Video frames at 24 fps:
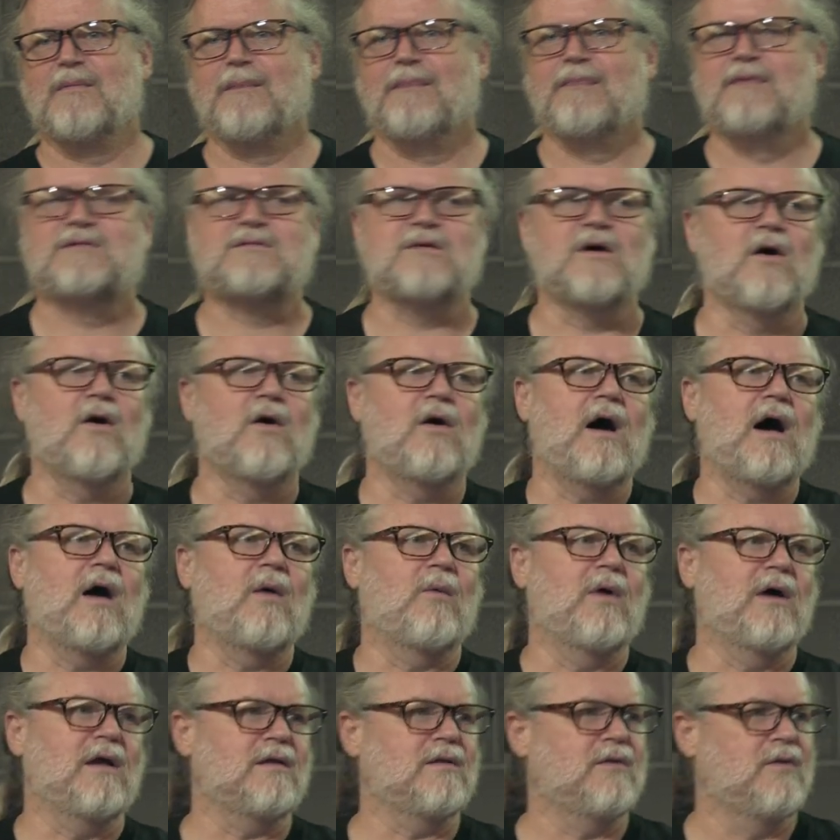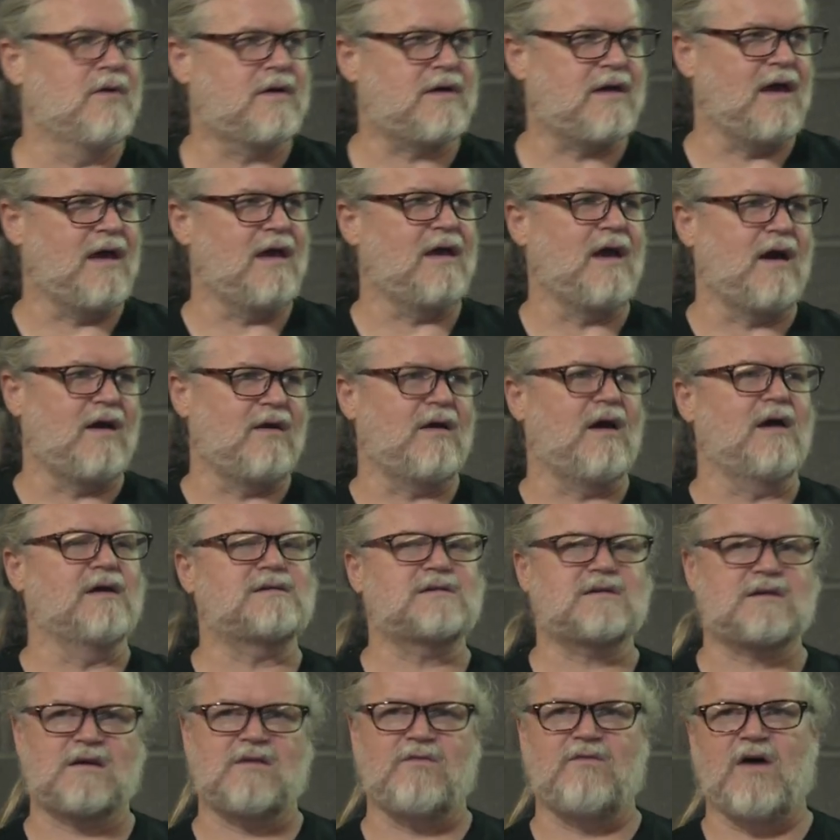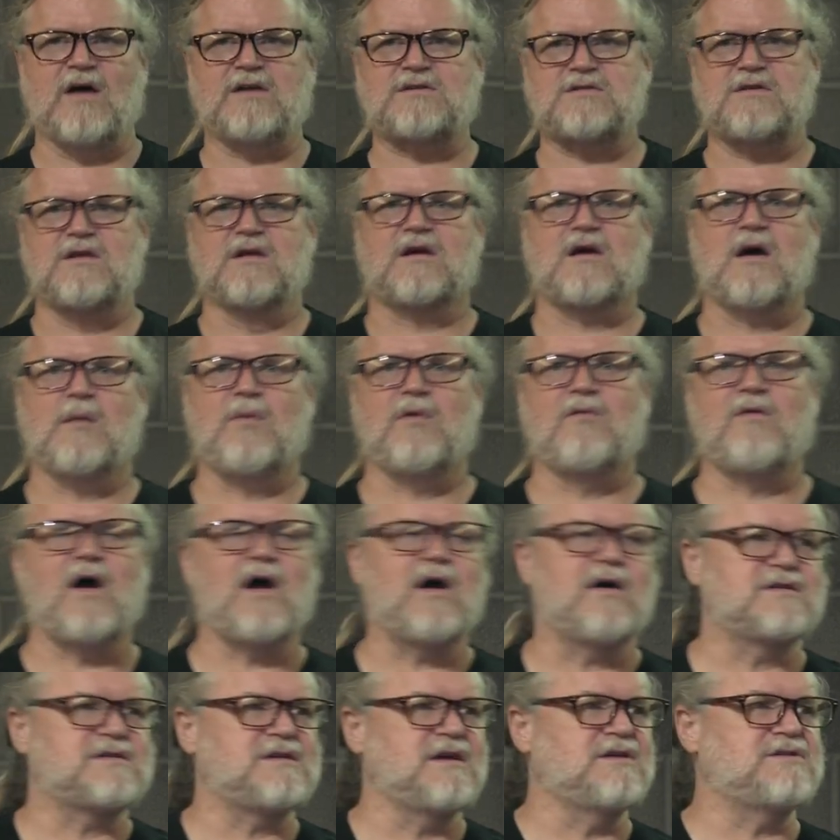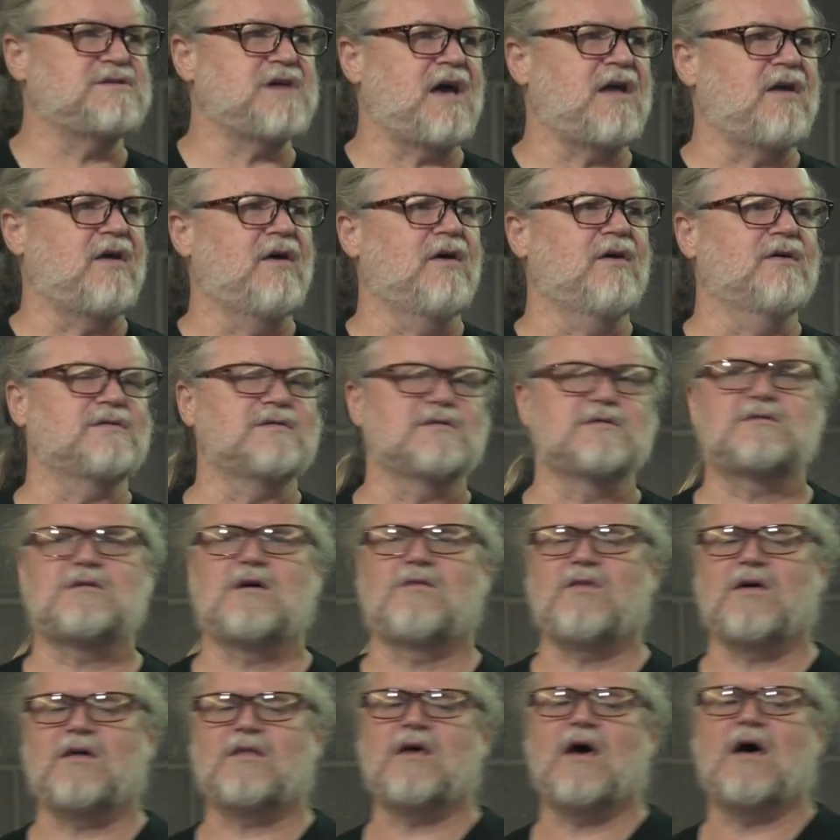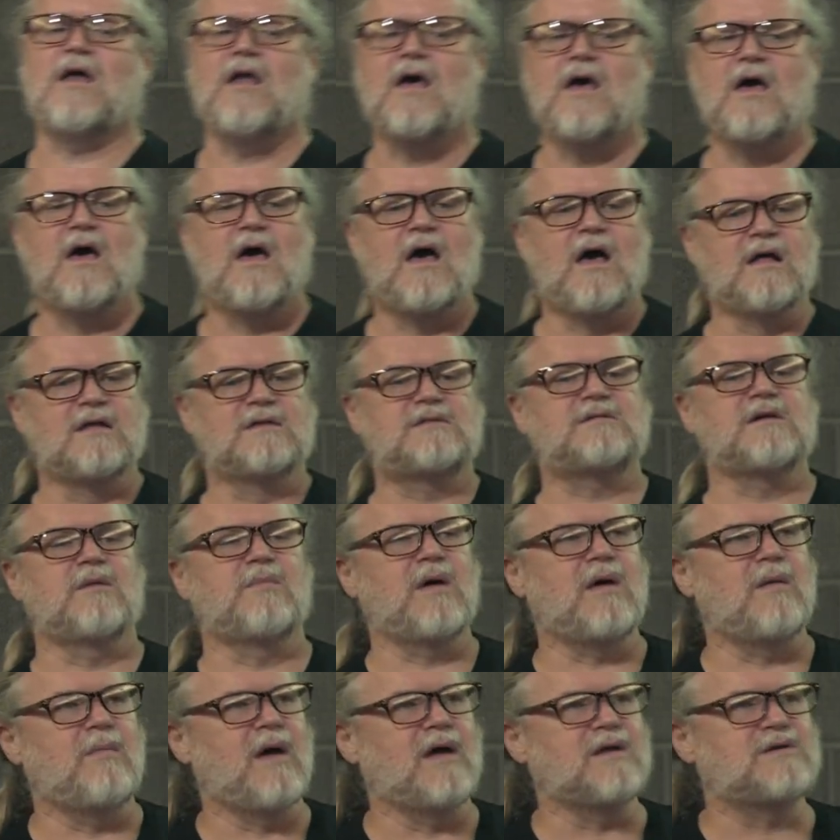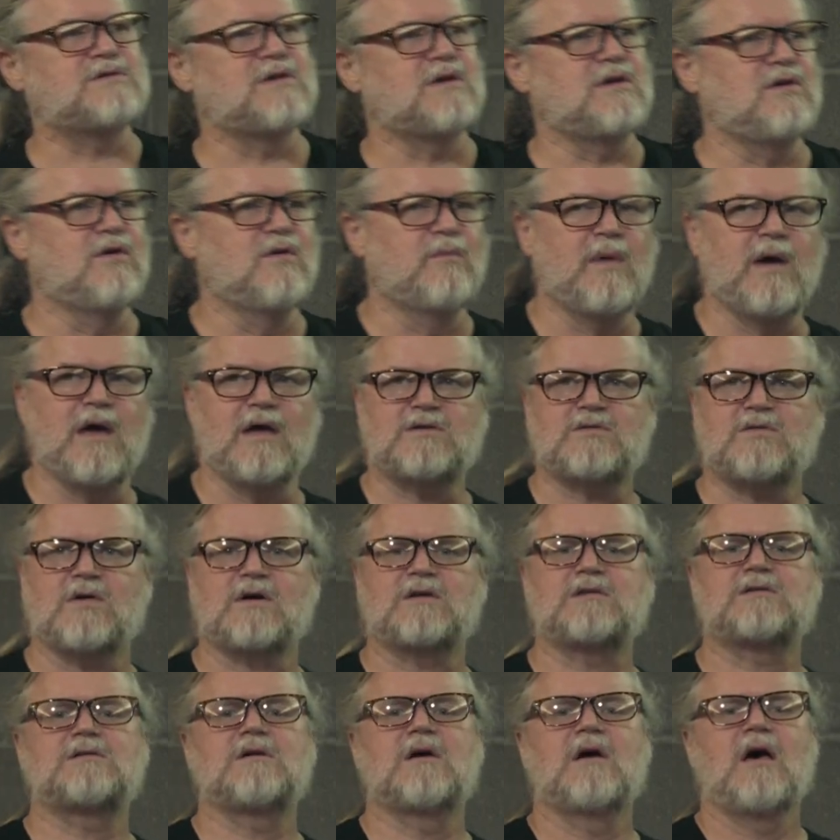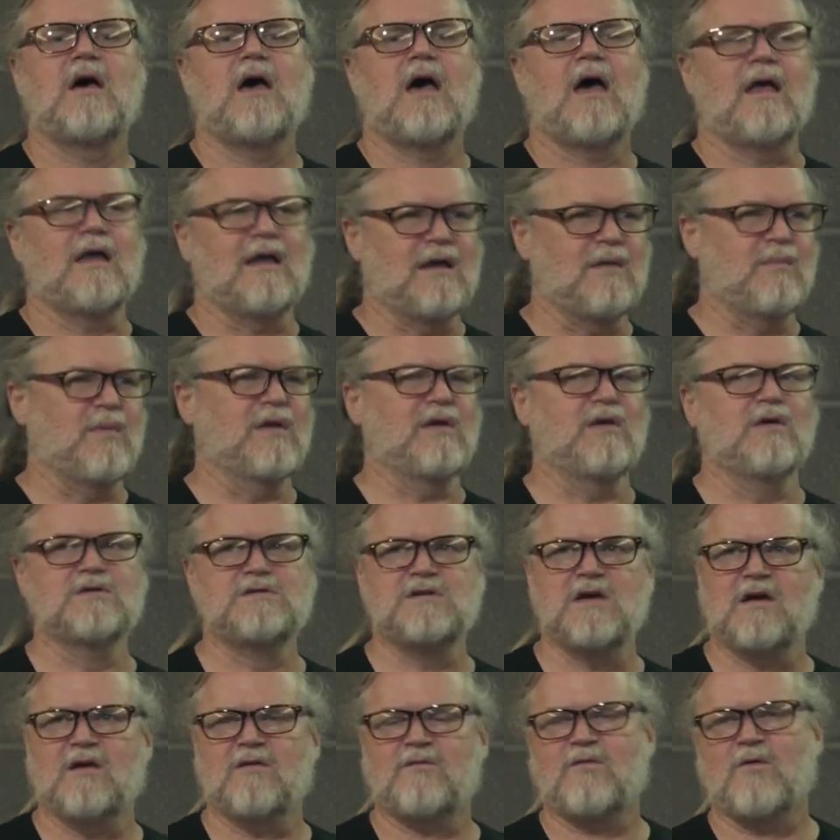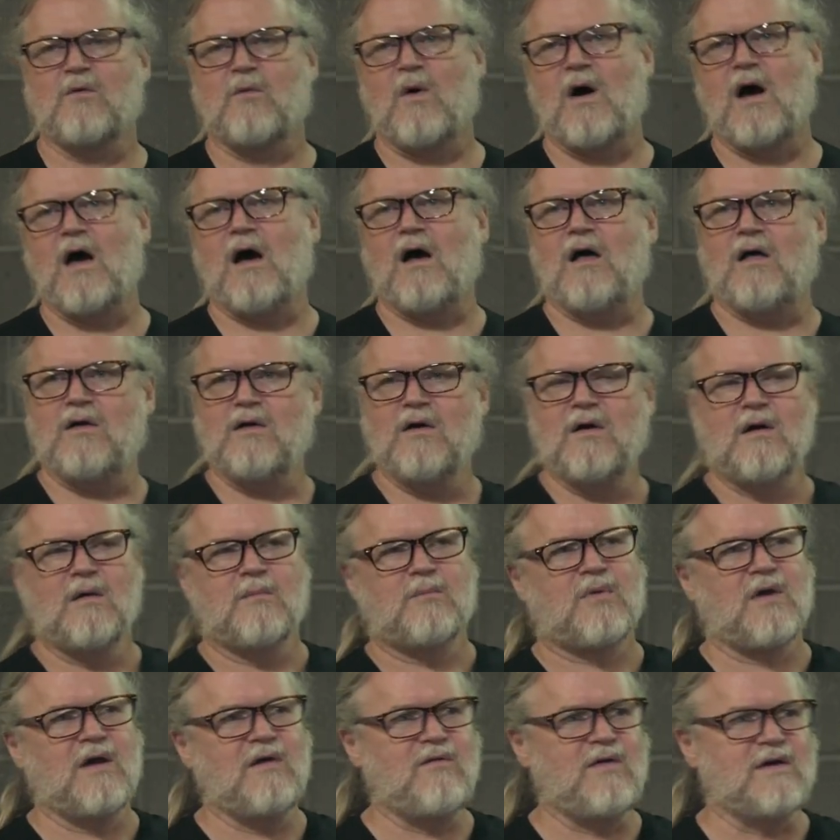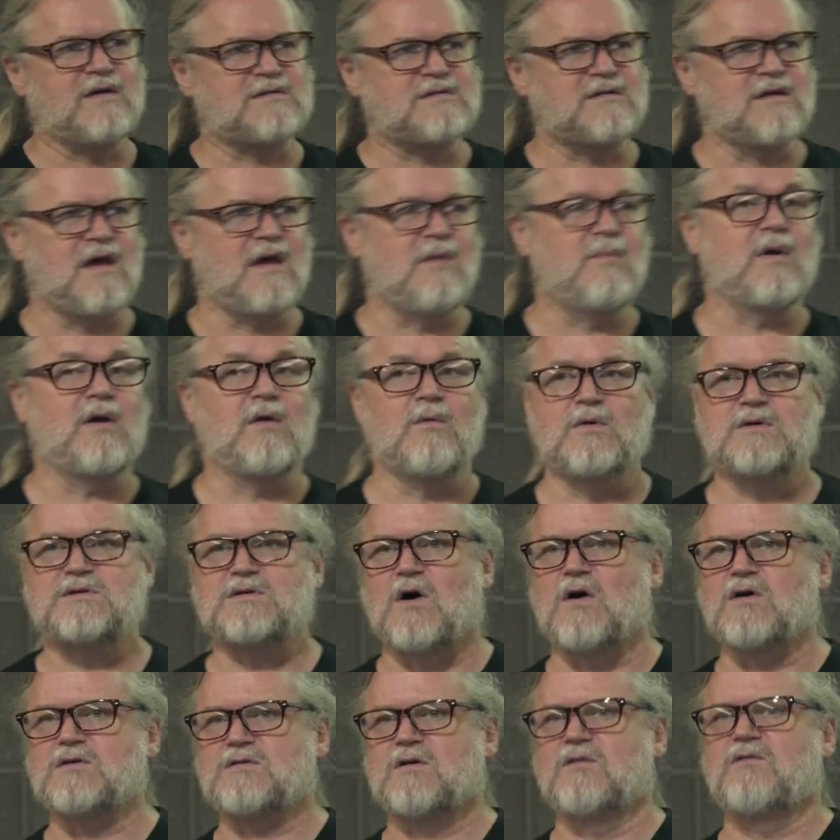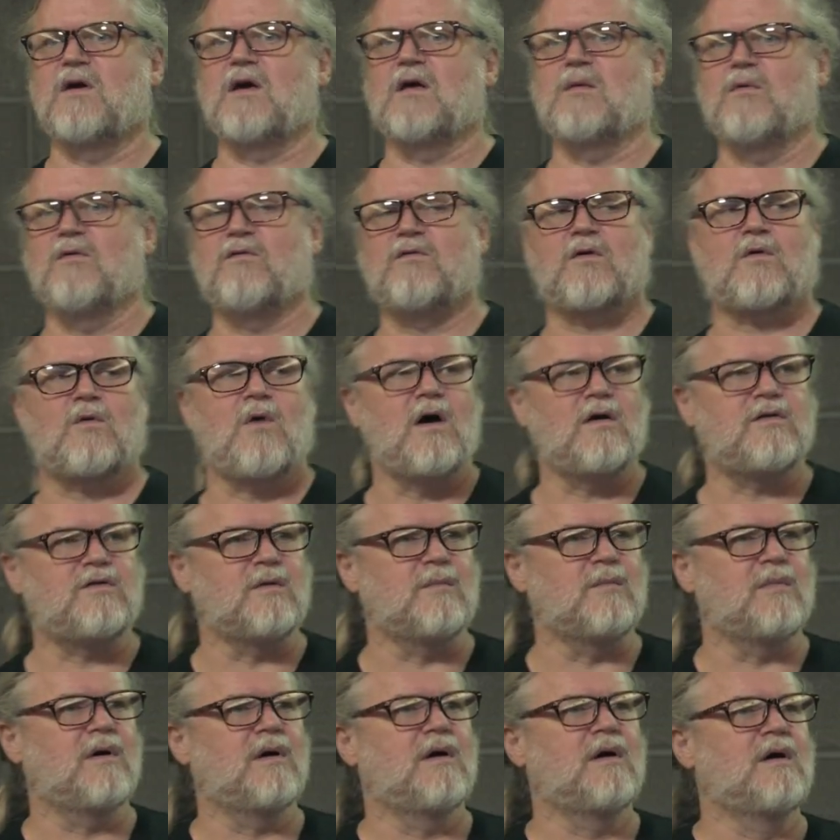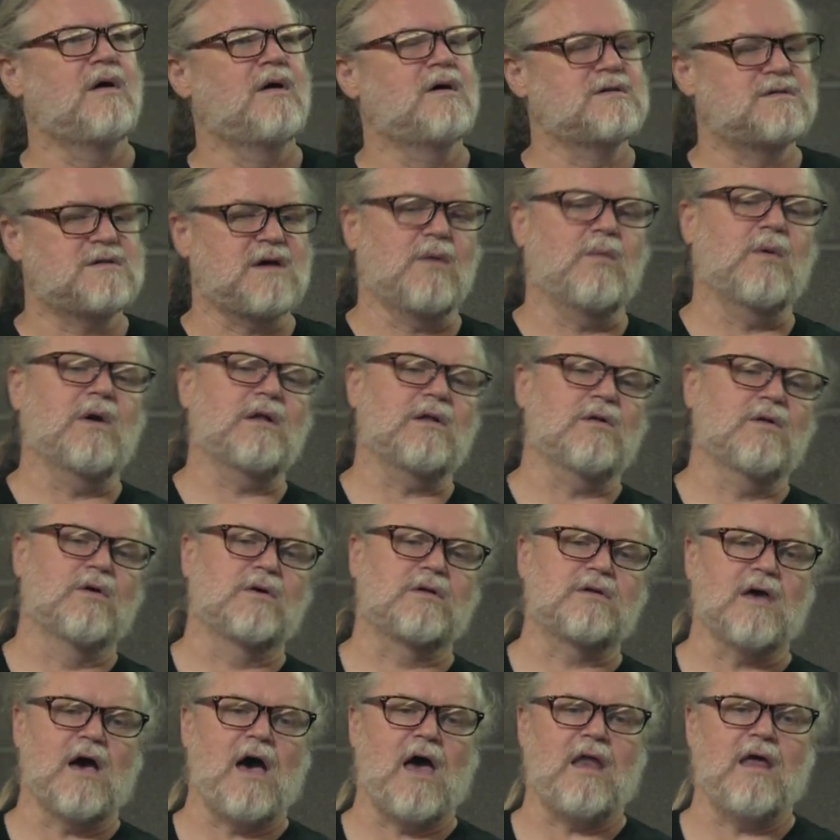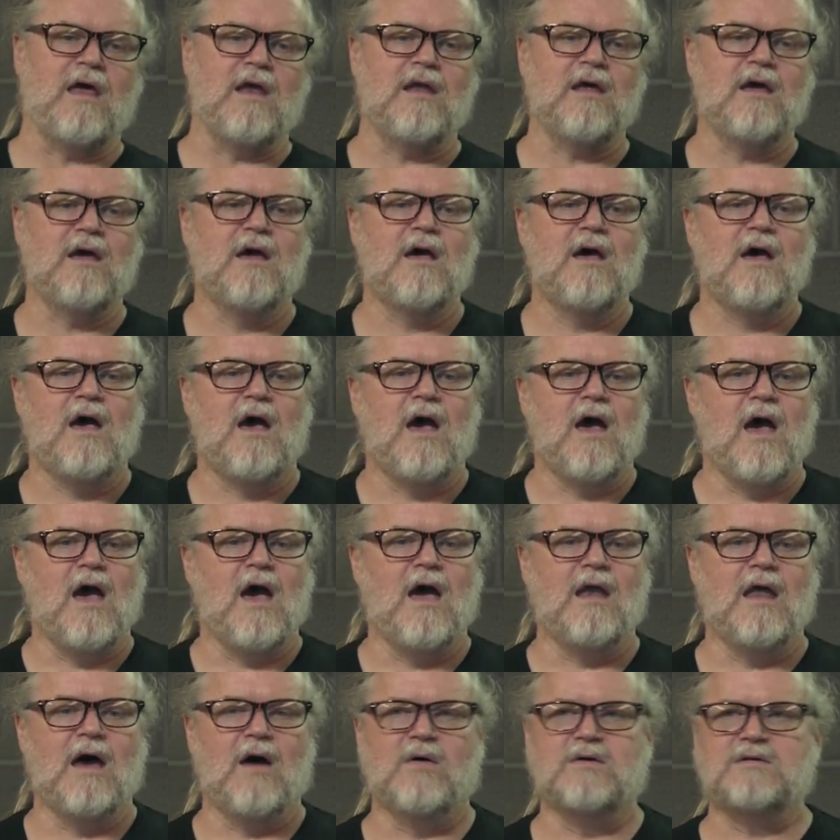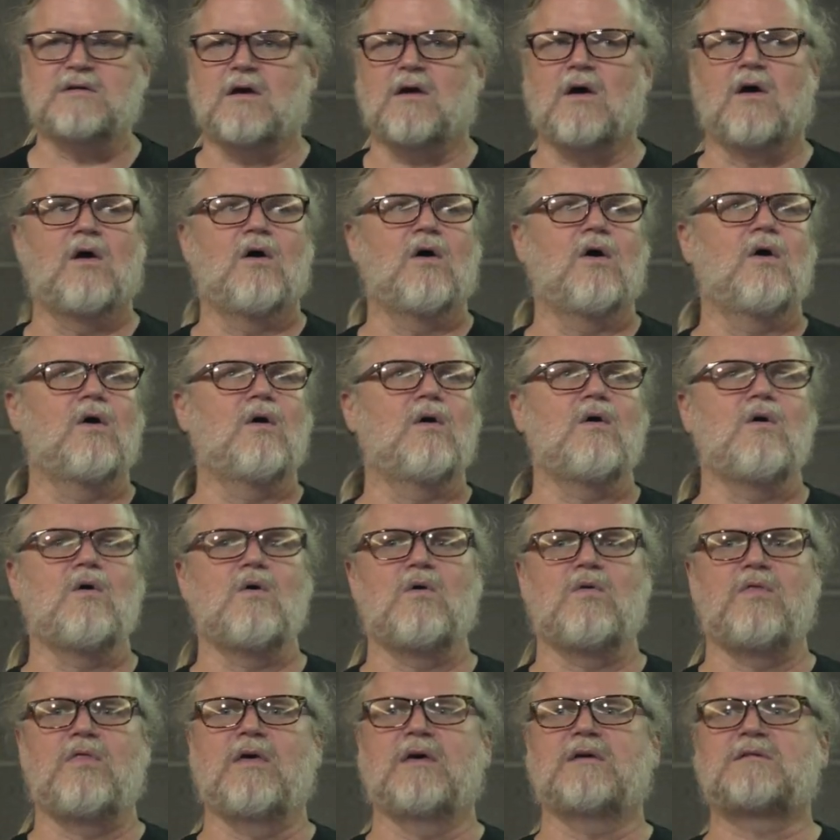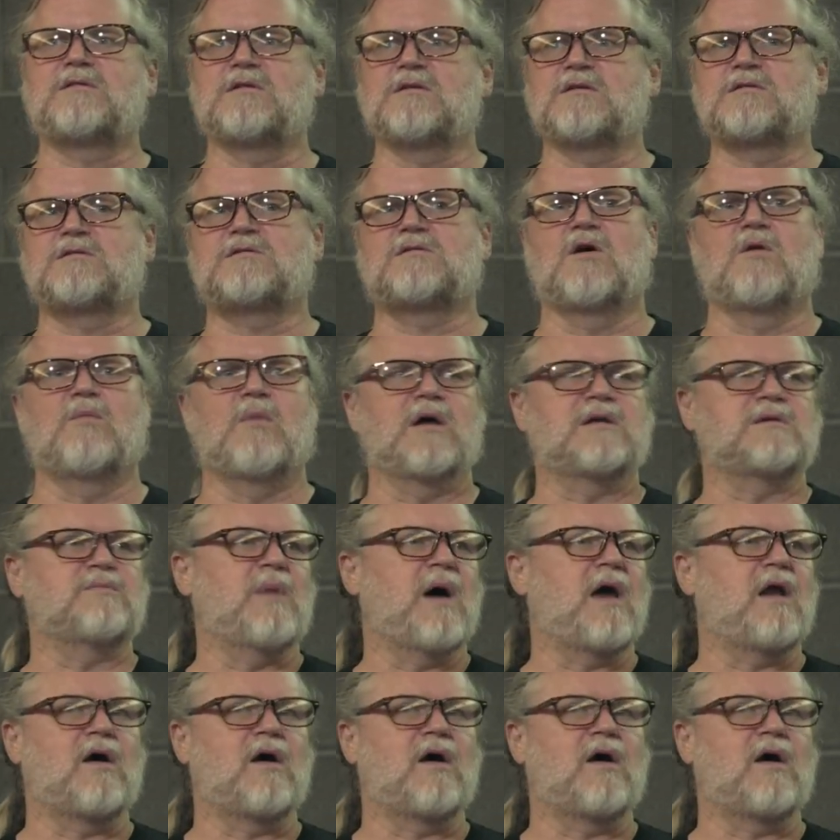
So I went looking, I, I kvetched a couple of IRC channels and stuff like that. And somebody mentioned uMatrix, and he'd been using it for a while previously, but it was also available for Quantum. So I went and looked at it, and I was like, oh, this is so much better.